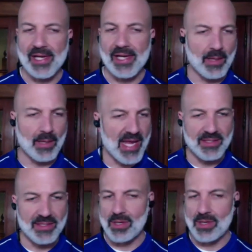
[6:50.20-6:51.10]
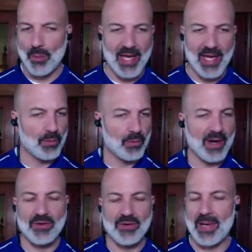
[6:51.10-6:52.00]
uh, working in a mainstreamed
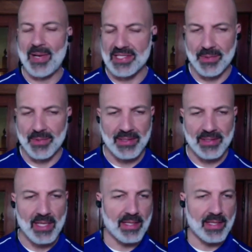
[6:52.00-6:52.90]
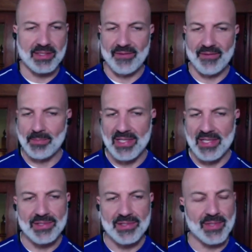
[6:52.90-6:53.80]
way wherever possible, as
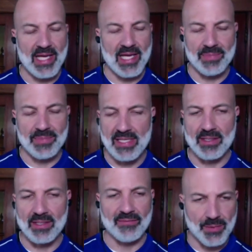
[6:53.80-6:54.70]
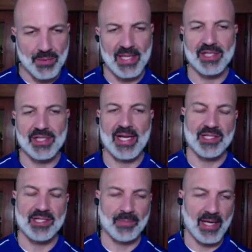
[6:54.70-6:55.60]
defined by student IEPs, individual
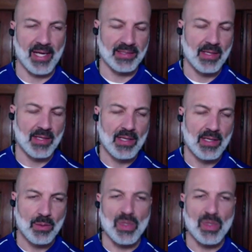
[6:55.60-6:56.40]
education plans,